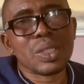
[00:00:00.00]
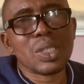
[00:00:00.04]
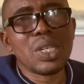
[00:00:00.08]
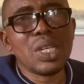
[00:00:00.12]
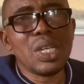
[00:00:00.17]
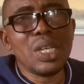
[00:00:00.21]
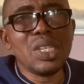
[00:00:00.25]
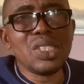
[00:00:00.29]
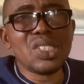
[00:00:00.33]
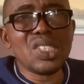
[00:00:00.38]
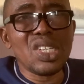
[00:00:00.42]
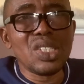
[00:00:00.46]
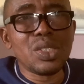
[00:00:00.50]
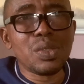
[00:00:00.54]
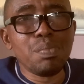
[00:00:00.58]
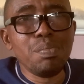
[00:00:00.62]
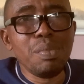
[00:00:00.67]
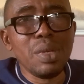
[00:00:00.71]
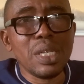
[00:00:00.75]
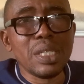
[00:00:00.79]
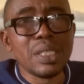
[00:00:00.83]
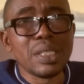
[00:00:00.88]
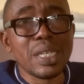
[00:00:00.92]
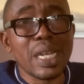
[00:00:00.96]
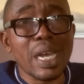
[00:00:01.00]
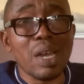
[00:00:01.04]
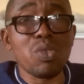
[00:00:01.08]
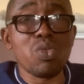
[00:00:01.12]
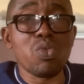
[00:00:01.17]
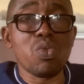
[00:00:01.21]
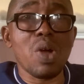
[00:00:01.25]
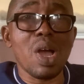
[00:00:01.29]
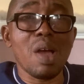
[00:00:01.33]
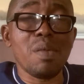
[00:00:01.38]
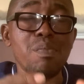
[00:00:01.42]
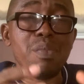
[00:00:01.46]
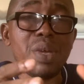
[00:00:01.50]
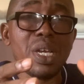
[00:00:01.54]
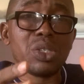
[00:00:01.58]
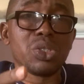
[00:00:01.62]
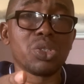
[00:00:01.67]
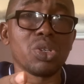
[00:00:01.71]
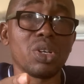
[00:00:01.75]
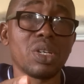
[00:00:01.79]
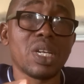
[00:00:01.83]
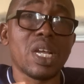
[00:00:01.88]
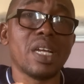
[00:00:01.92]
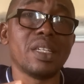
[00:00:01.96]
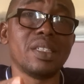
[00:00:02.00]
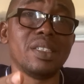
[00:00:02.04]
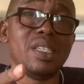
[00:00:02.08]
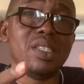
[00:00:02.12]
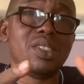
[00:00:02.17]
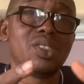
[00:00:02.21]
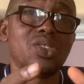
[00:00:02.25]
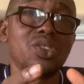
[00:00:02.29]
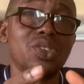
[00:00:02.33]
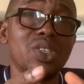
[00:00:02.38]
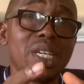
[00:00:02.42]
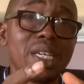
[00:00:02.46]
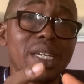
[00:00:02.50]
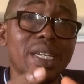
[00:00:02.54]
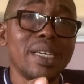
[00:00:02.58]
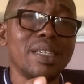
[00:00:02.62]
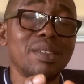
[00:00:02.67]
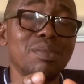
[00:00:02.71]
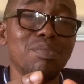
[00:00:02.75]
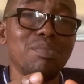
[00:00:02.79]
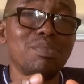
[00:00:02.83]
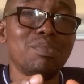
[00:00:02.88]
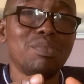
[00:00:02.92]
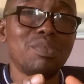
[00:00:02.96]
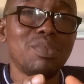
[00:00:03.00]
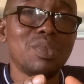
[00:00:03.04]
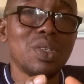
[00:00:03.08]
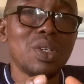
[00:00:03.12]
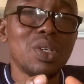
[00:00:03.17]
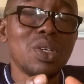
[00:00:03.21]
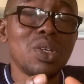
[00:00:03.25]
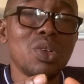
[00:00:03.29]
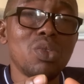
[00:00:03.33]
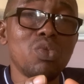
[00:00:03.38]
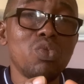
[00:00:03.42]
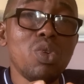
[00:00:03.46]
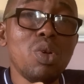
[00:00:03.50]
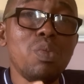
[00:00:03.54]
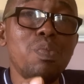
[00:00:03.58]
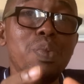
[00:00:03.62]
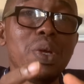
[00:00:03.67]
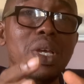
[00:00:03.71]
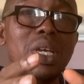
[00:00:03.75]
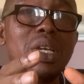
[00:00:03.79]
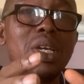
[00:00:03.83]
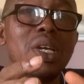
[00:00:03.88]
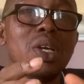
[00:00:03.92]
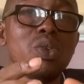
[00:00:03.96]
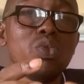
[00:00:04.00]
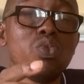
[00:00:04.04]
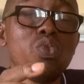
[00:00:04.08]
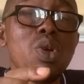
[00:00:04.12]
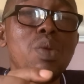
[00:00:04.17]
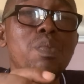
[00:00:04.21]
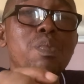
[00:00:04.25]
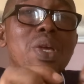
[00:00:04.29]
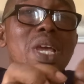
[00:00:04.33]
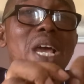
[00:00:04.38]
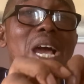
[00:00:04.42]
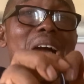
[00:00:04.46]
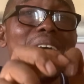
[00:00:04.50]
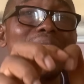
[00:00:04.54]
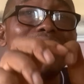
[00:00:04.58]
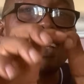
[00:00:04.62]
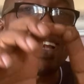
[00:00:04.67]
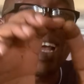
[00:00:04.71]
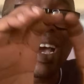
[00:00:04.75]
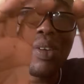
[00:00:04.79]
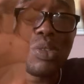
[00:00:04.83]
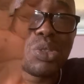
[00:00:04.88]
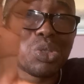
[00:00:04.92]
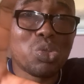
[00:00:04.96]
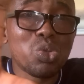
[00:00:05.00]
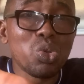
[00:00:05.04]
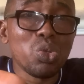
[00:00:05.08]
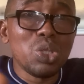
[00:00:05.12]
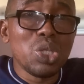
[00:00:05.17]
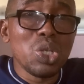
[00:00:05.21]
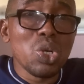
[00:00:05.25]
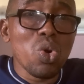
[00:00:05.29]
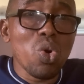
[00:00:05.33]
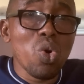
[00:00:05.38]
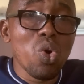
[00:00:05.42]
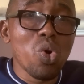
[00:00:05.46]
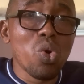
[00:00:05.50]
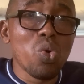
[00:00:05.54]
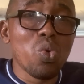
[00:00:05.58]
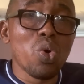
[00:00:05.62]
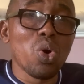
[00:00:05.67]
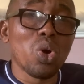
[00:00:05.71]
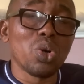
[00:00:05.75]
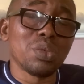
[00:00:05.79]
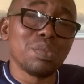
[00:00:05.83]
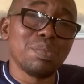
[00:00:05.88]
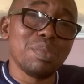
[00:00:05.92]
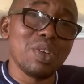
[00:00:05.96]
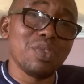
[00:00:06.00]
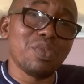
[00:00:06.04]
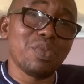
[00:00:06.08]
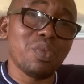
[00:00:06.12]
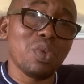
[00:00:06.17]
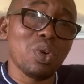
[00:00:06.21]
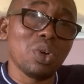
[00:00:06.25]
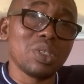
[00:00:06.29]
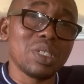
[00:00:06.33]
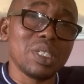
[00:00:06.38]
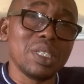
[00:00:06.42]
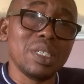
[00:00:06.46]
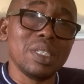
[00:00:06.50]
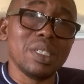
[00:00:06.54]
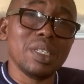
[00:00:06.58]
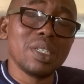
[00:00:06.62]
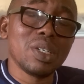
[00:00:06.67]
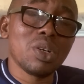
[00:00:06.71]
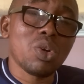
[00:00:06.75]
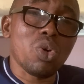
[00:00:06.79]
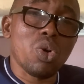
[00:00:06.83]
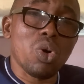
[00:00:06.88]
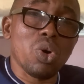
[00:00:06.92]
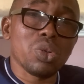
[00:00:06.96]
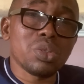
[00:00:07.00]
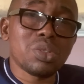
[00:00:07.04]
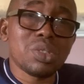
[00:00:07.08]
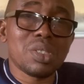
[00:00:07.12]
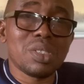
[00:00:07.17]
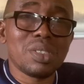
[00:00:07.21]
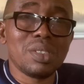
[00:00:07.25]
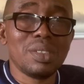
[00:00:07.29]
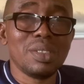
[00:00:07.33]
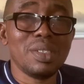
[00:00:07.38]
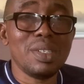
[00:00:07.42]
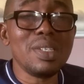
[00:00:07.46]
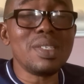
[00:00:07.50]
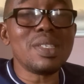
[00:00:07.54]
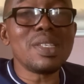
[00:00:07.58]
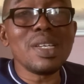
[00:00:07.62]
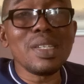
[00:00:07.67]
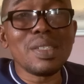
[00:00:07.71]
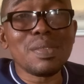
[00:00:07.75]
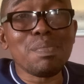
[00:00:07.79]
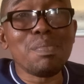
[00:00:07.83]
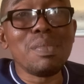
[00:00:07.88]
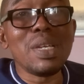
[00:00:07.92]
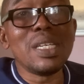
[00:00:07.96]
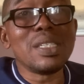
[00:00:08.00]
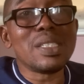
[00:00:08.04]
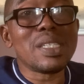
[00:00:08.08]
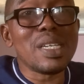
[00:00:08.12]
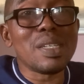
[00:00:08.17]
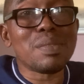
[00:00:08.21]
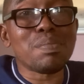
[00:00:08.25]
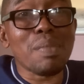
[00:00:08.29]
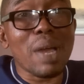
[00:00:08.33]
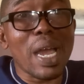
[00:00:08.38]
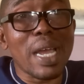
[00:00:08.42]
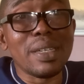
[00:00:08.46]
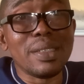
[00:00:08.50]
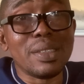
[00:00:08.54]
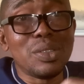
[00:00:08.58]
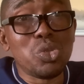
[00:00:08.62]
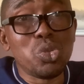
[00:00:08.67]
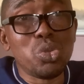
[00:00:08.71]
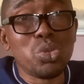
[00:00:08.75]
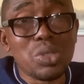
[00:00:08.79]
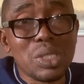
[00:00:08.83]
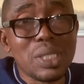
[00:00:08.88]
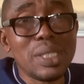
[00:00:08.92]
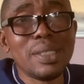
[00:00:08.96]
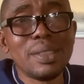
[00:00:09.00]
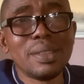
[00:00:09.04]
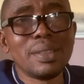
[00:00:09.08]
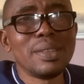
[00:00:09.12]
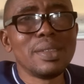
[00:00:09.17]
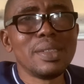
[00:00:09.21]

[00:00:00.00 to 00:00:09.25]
Is it me that will go and make sure that this rigging will be announced to the whole world before the court? Is it my duty?